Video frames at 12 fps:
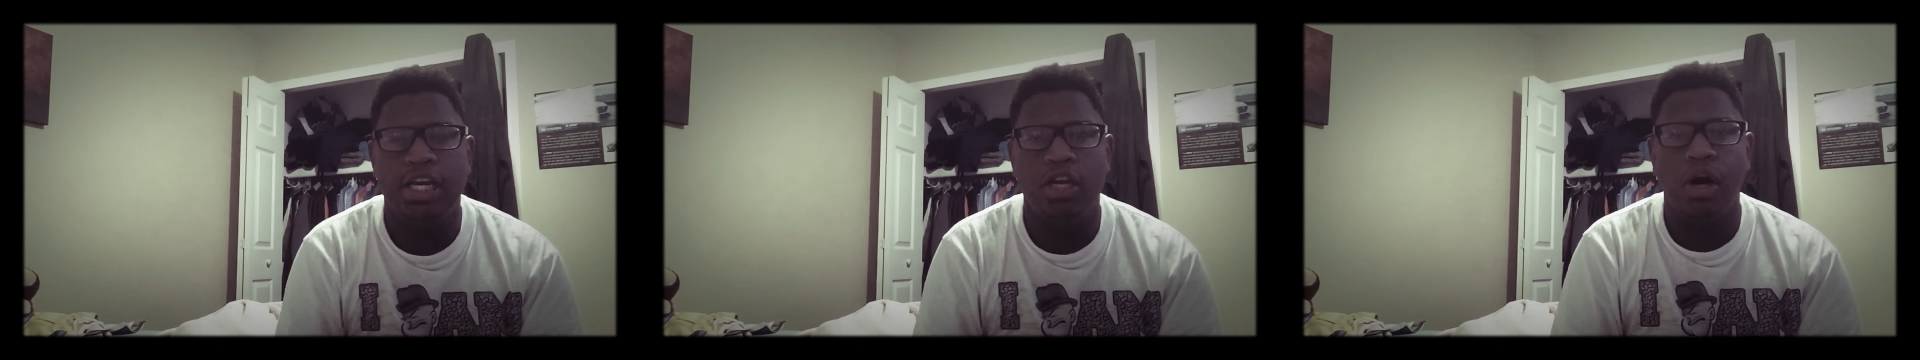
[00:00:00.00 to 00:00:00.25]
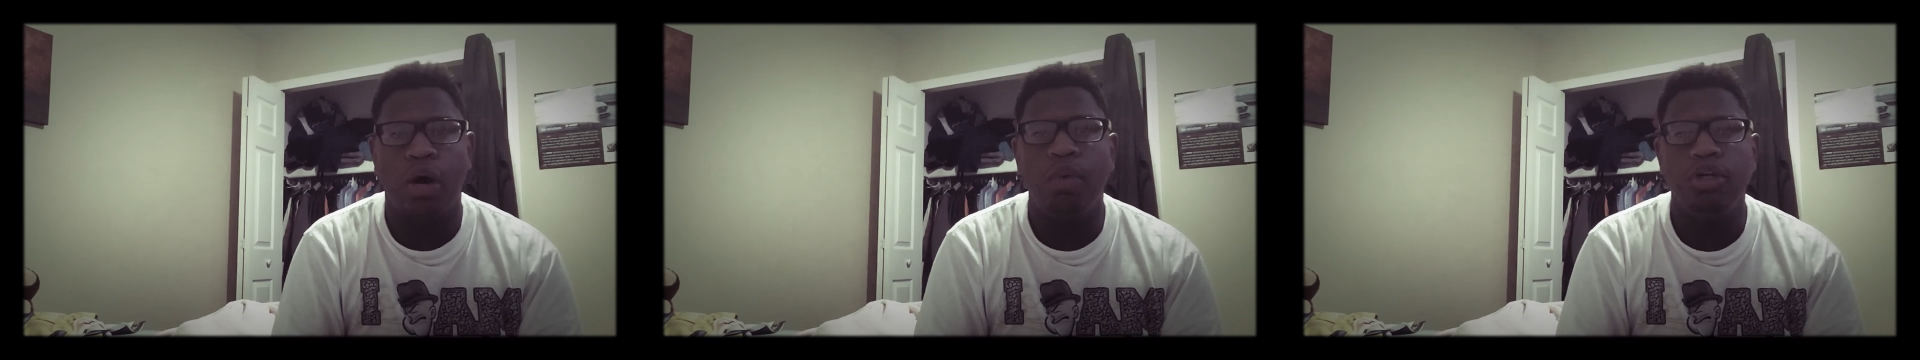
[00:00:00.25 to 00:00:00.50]

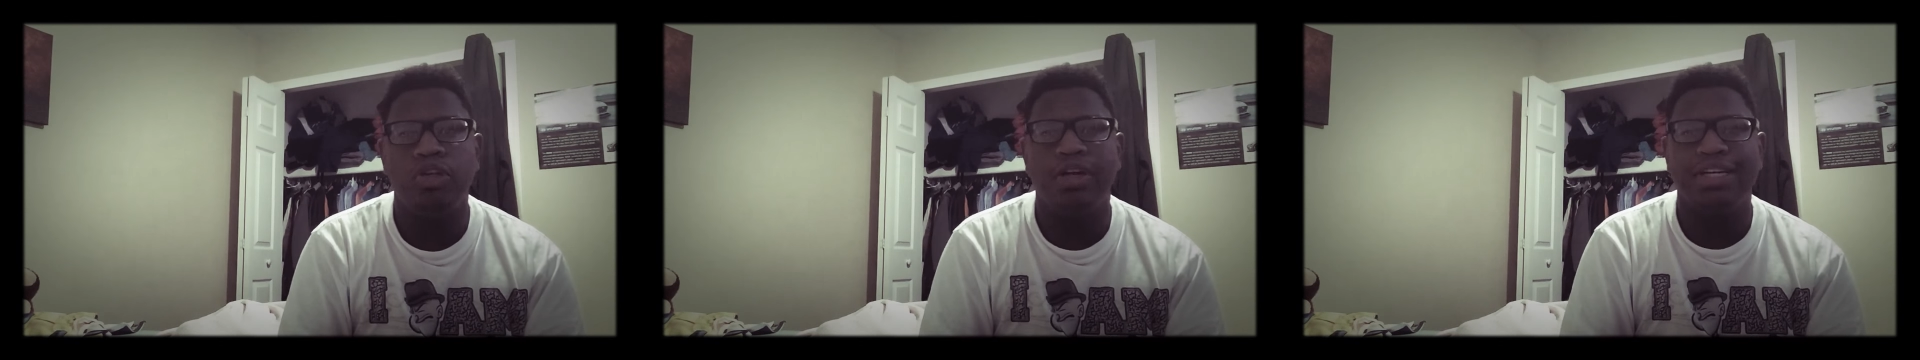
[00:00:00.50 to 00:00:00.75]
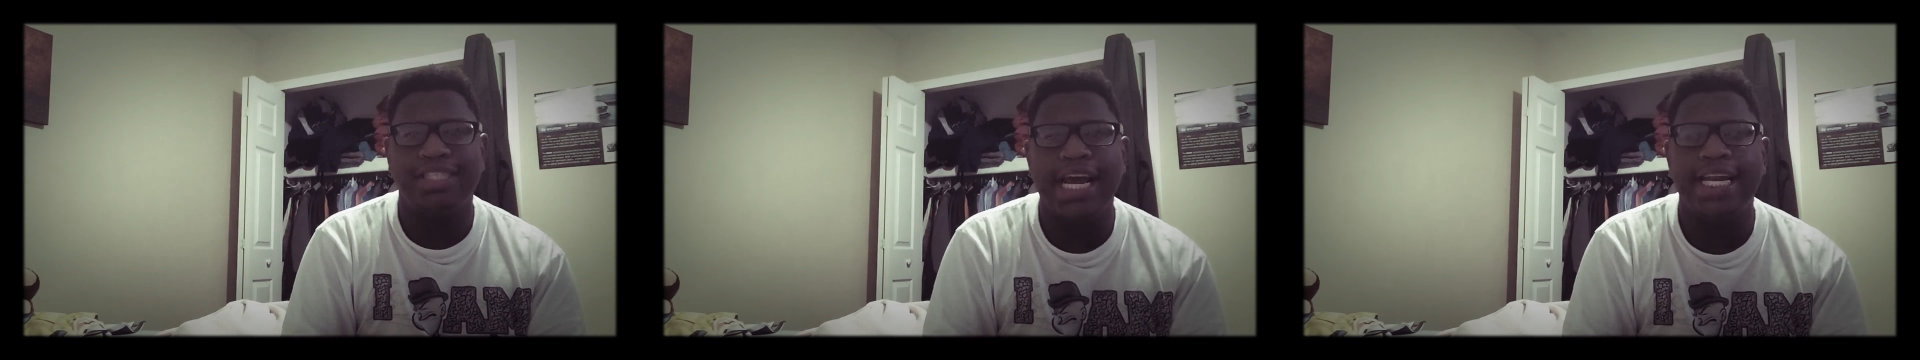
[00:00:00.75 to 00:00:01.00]
You know, I want you
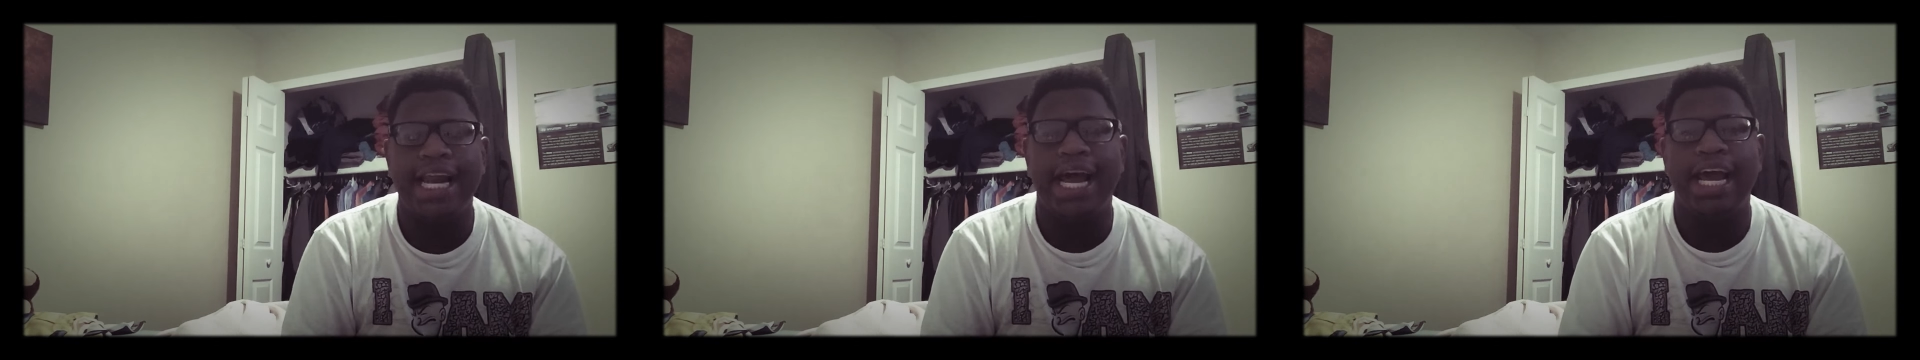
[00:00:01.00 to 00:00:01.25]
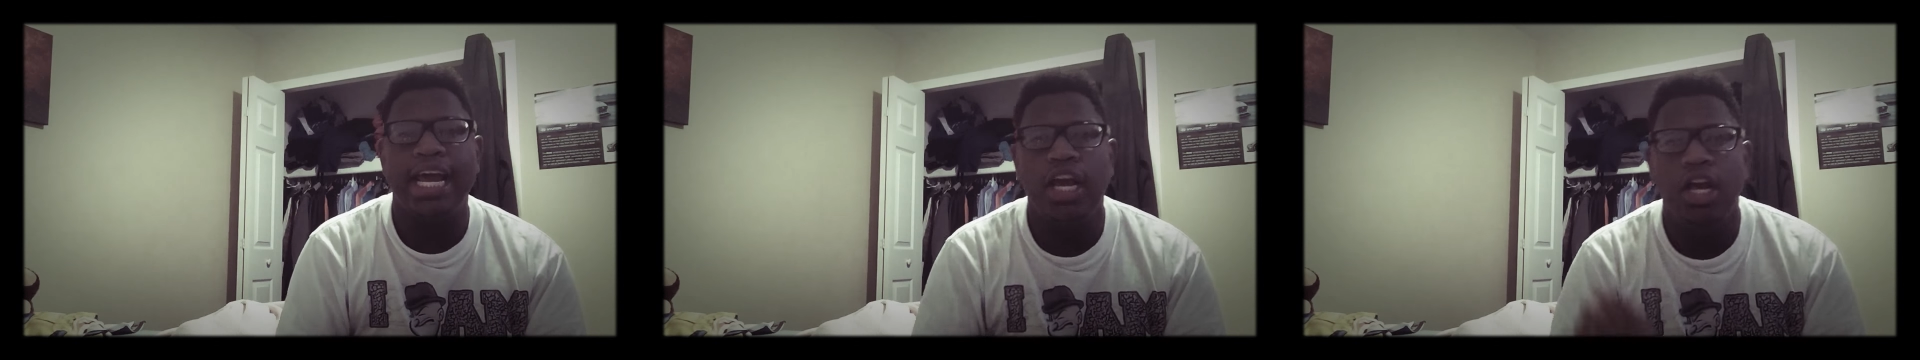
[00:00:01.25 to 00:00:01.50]
to understand
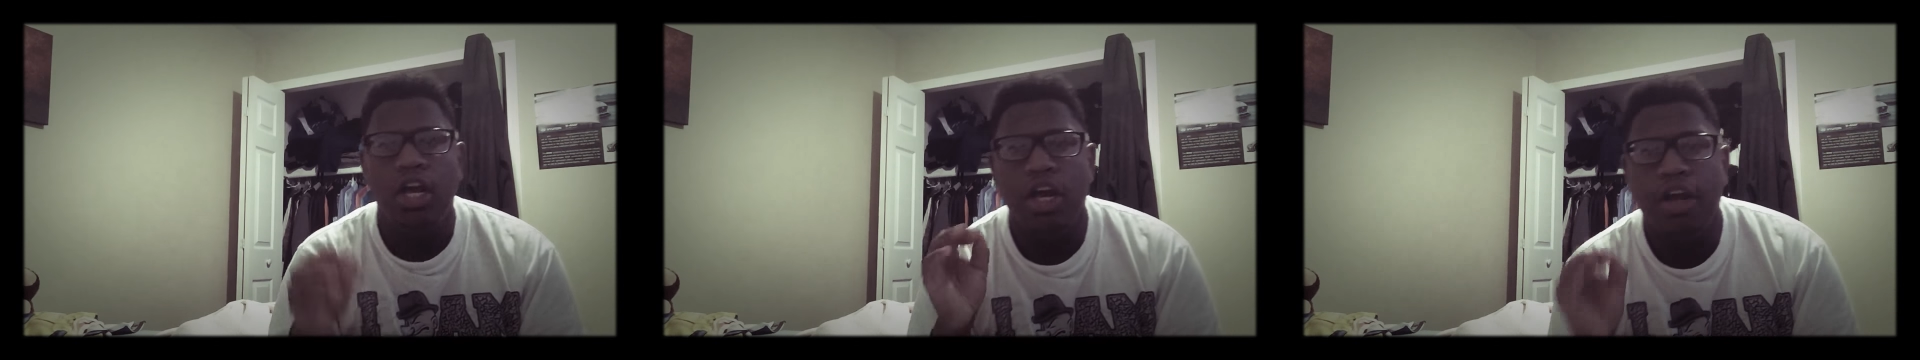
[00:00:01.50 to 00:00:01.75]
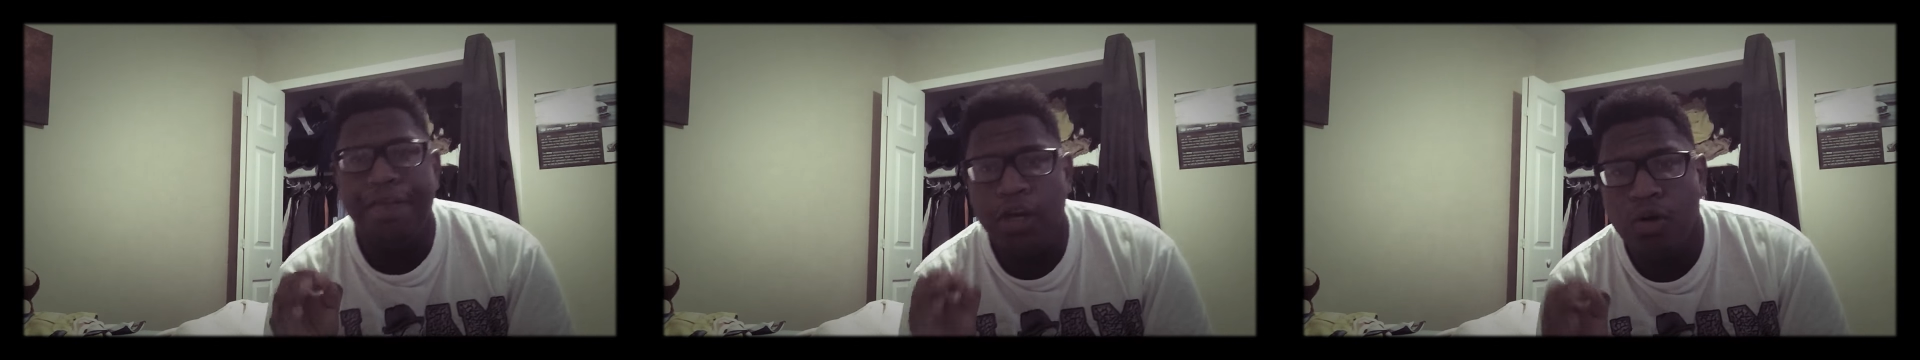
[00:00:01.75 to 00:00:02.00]
that
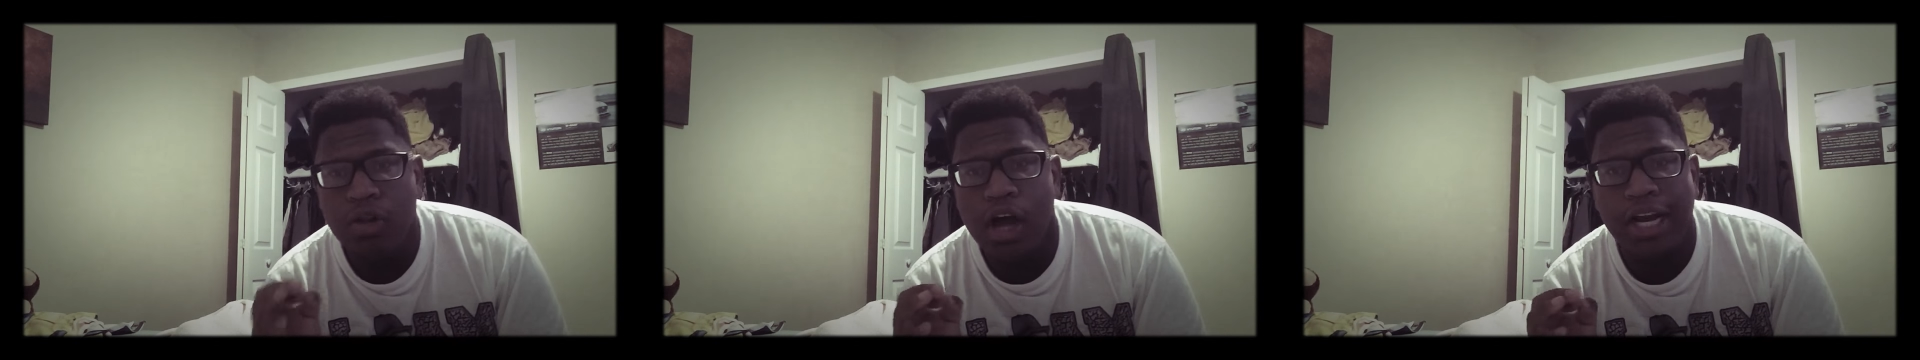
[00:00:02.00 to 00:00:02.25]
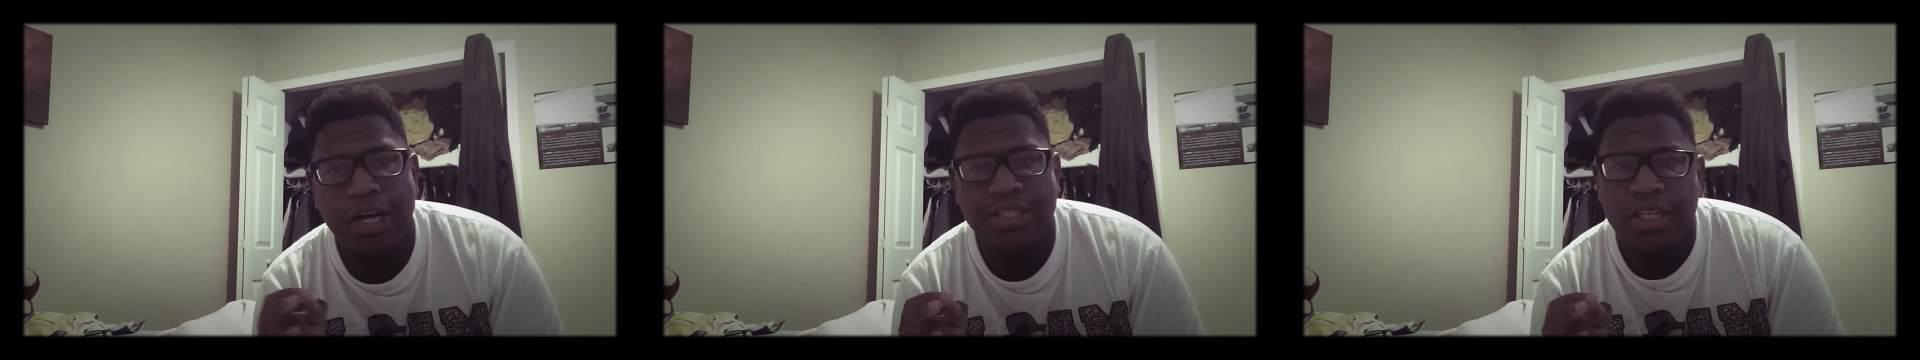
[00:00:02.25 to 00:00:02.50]
if you don't
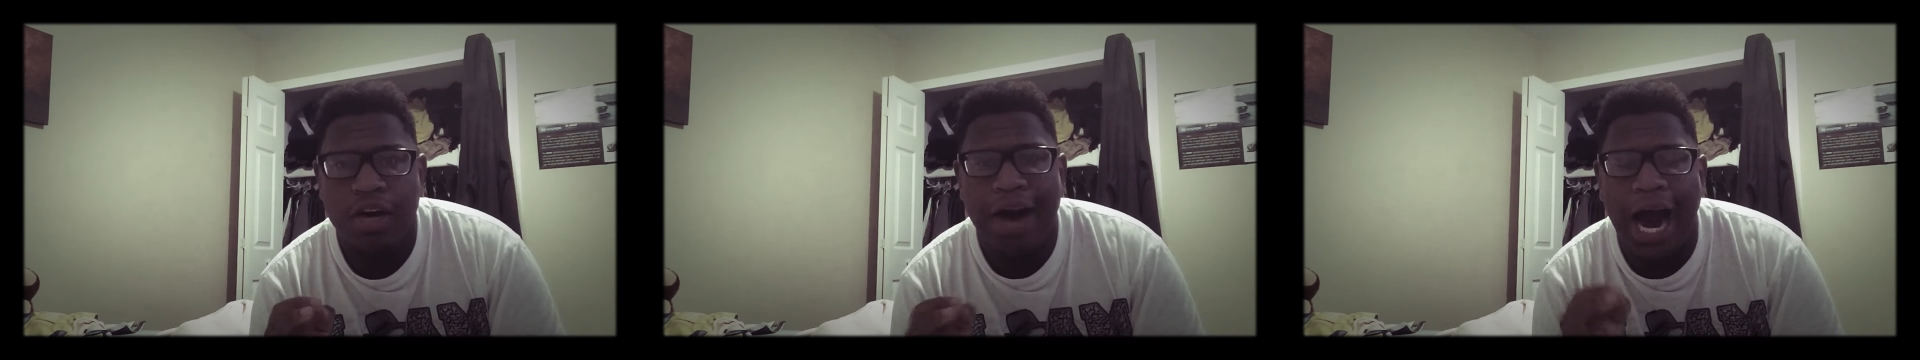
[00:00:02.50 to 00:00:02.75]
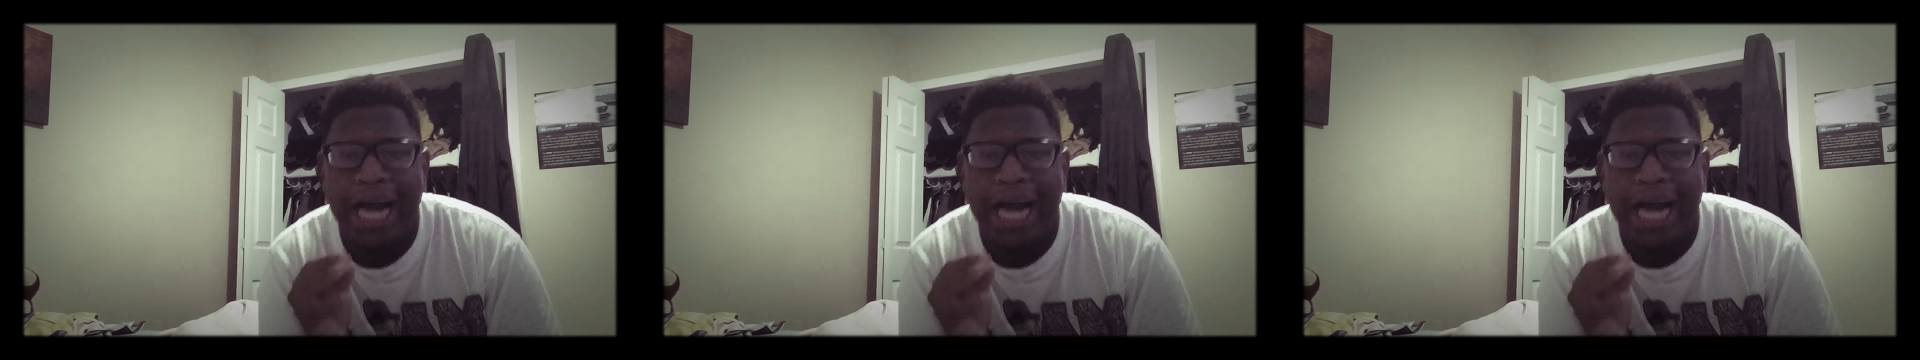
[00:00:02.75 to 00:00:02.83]
love yourself,